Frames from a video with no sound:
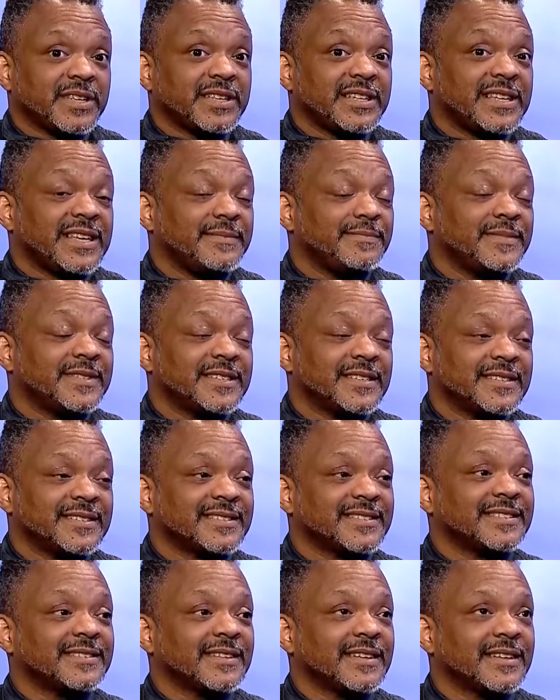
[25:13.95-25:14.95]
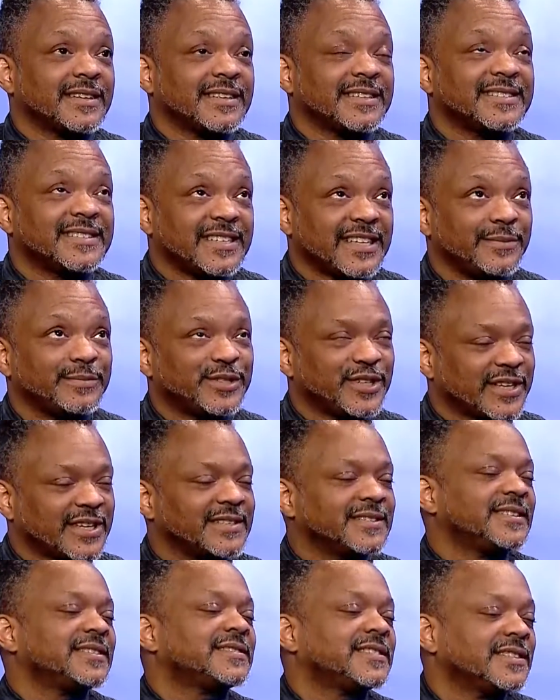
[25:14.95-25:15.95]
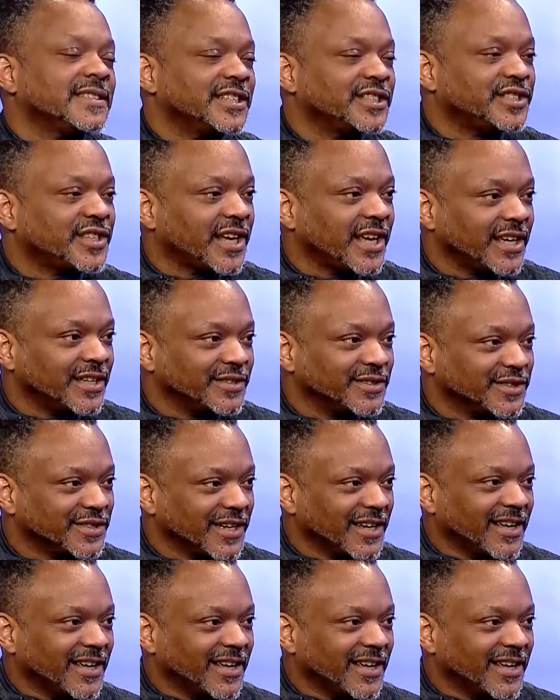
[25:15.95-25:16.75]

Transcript: seem to consistently change.